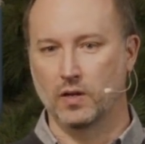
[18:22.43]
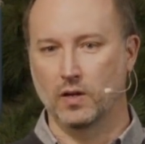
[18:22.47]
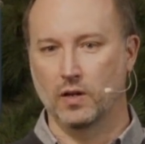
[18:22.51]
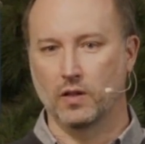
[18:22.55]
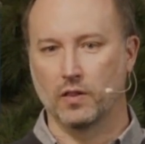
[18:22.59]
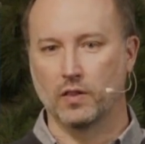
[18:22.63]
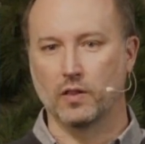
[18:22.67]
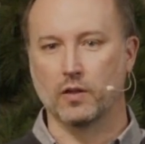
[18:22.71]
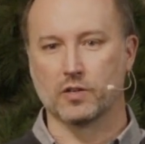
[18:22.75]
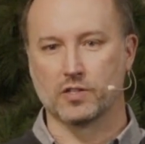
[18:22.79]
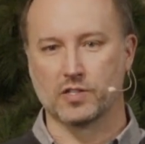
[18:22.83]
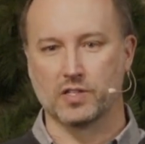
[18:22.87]

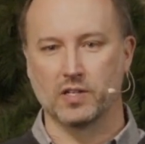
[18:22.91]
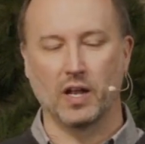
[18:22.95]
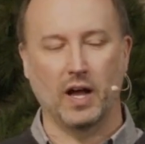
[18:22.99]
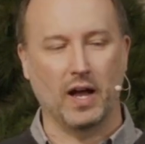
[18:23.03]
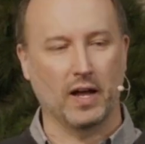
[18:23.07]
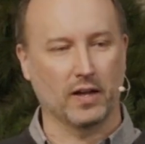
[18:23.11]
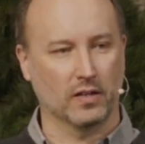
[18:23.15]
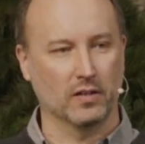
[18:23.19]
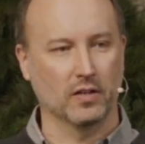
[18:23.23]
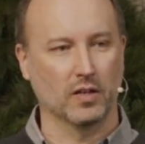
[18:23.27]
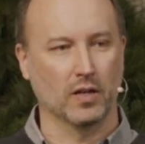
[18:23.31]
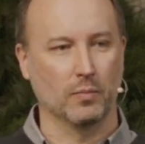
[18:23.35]
There's
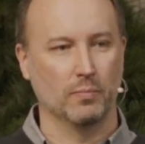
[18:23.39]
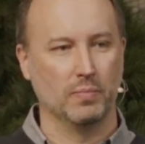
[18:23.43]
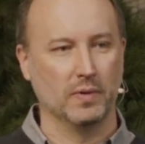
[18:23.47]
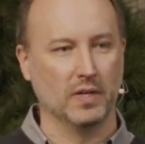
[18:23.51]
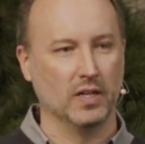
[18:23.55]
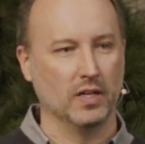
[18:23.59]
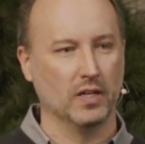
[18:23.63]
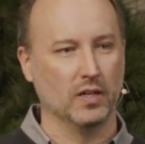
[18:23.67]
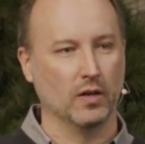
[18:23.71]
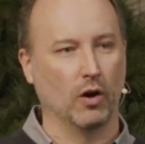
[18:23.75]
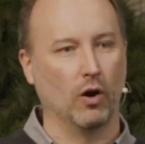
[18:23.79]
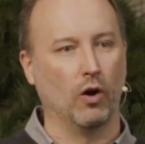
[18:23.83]
not going to
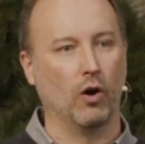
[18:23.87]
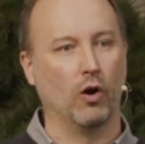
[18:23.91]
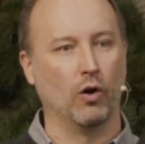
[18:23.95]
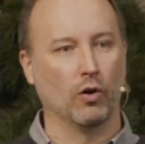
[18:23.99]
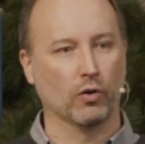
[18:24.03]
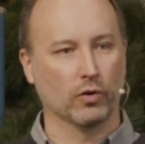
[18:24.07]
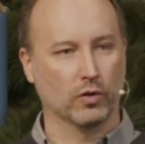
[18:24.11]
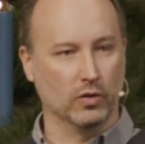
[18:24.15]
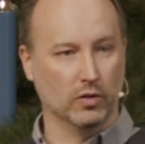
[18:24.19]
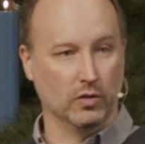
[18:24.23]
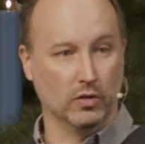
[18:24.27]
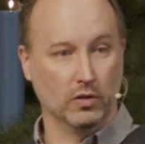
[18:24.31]
be all
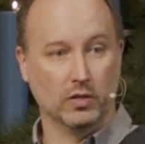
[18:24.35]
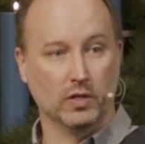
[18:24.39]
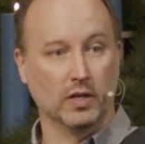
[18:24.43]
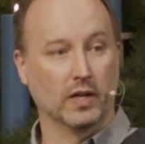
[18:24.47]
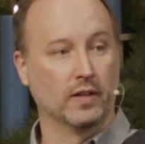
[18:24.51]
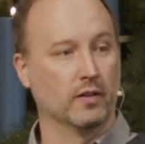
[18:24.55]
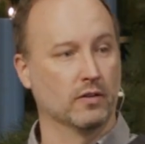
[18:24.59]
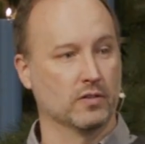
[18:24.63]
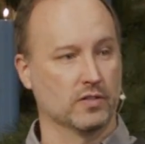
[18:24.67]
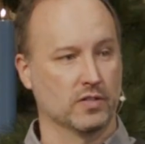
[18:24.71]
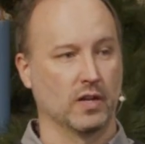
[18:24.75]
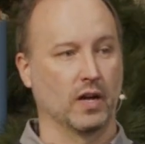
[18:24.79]
good and
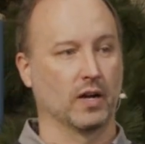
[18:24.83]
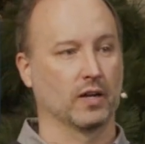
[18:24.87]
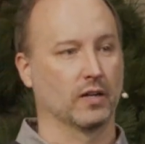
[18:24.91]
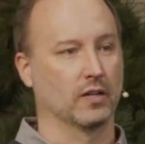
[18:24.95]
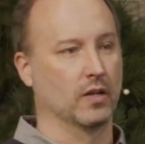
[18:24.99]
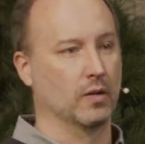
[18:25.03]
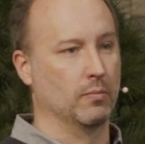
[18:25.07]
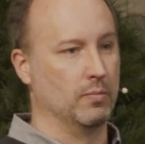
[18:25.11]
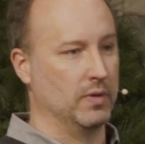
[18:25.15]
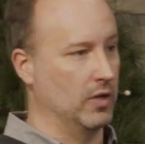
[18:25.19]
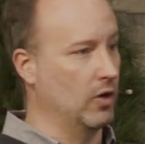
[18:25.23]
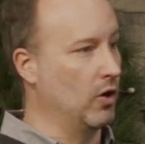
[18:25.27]
there's not going
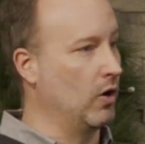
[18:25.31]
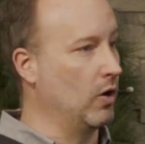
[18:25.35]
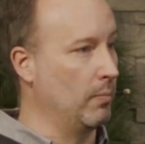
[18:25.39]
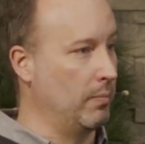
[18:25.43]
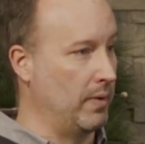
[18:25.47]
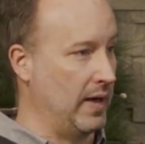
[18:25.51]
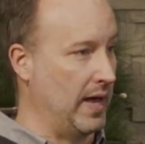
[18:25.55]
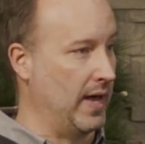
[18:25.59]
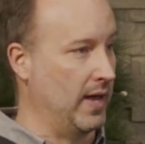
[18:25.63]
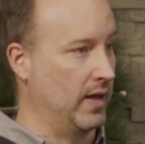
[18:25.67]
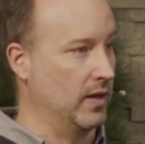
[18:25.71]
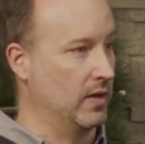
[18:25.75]
to be all
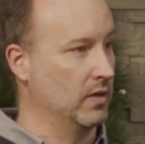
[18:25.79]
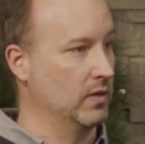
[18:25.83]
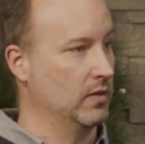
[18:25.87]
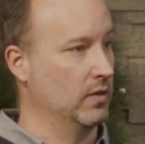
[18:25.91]
bad.